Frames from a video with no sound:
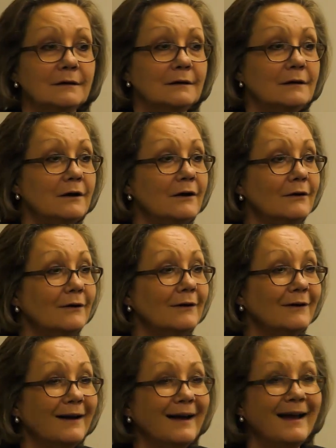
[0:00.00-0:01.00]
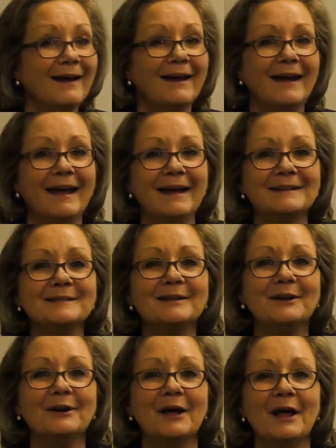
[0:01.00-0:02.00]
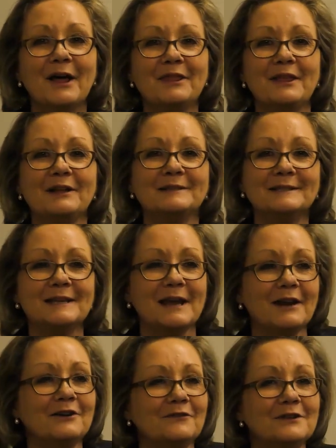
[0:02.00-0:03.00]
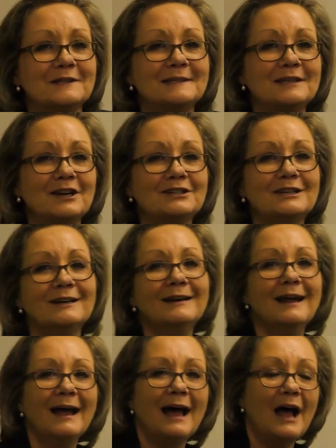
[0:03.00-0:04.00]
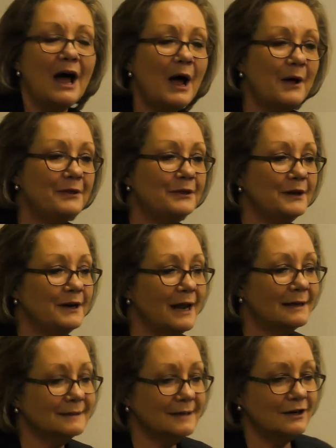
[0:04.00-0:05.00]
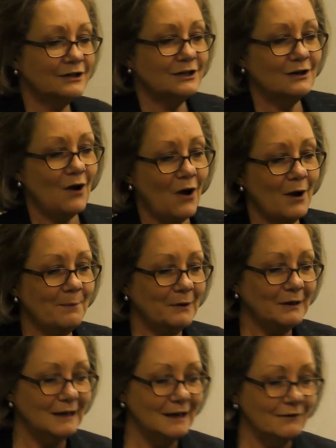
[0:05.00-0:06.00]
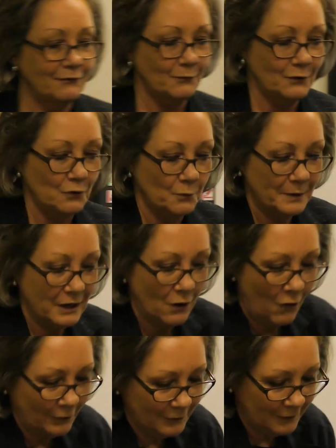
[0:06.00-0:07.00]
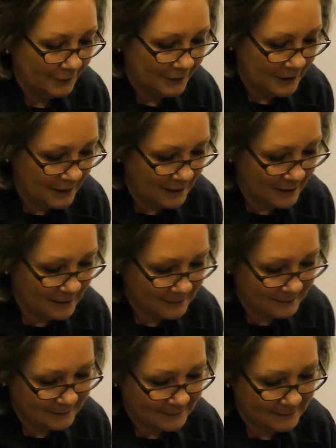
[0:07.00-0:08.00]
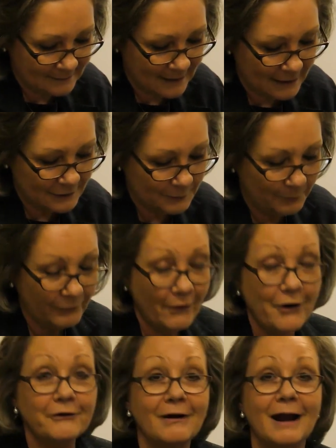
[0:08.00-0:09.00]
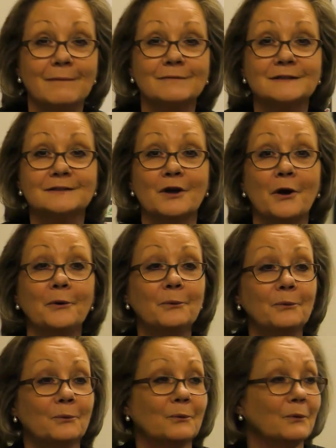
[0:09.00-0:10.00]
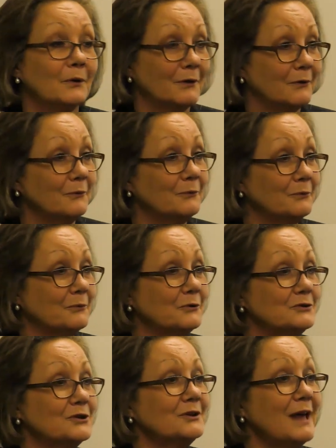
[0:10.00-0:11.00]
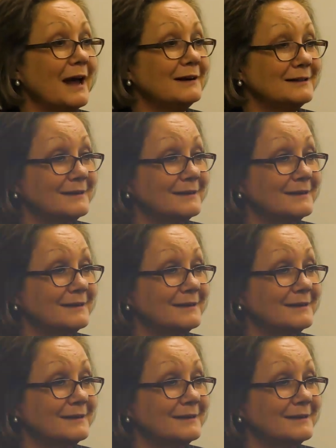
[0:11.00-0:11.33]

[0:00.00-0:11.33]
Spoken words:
No? Excellent. That's the end of this session. The next session, I believe, will be on the SET program, so we'll do that